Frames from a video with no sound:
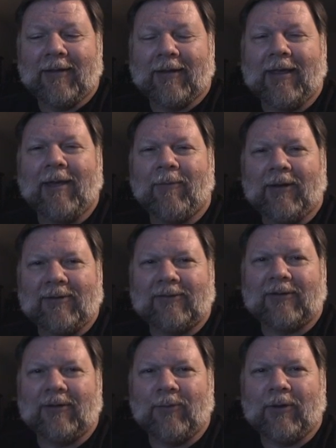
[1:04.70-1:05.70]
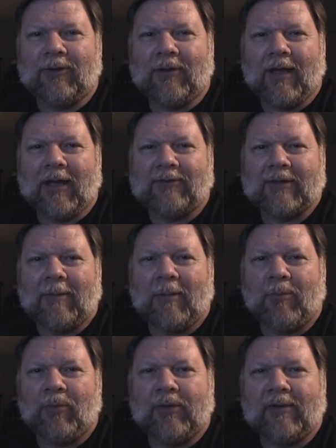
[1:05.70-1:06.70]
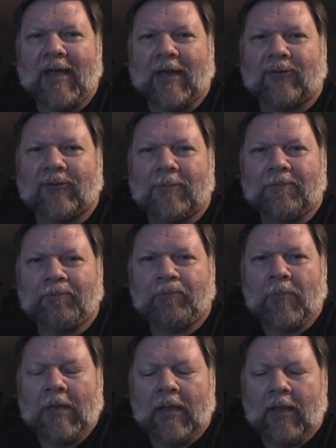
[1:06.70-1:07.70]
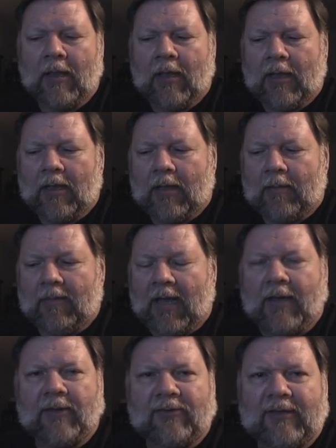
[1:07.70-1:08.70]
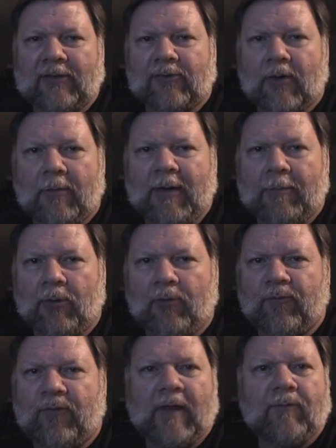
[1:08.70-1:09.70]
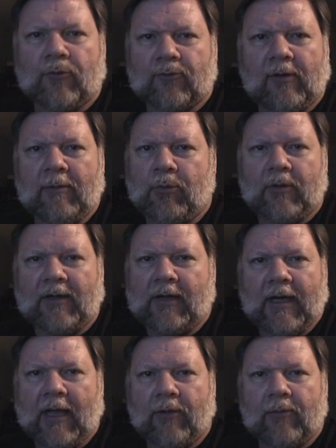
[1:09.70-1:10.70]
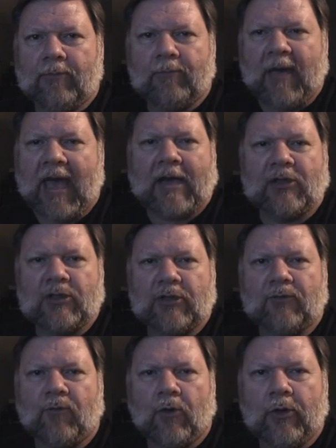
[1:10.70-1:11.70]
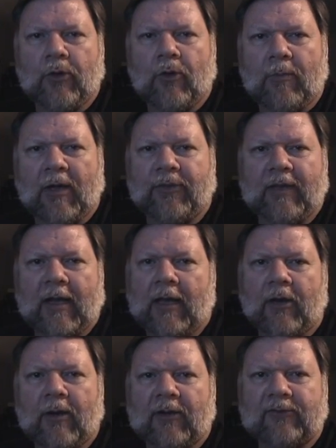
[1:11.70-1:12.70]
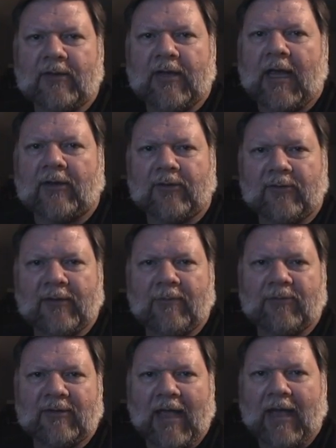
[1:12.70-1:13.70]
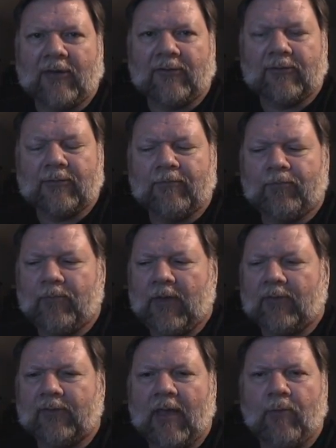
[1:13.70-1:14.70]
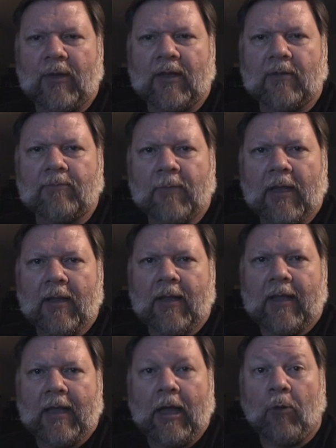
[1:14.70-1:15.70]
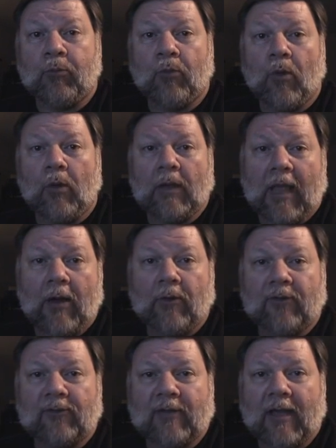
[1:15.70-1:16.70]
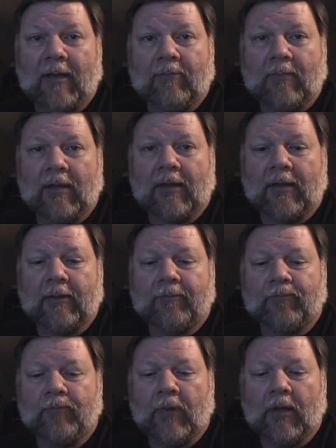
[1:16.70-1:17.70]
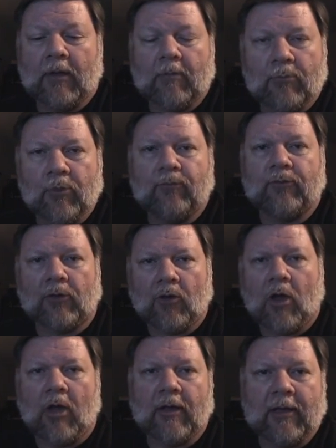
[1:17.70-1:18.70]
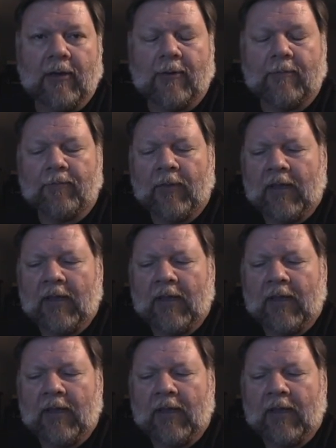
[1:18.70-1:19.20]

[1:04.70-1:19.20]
Can't wait to see what you guys come up with next. Behind the scenes, there are people feverishly putting together packages for you about the IRS tax-exempt status, things that we can help roll out as time moves along here.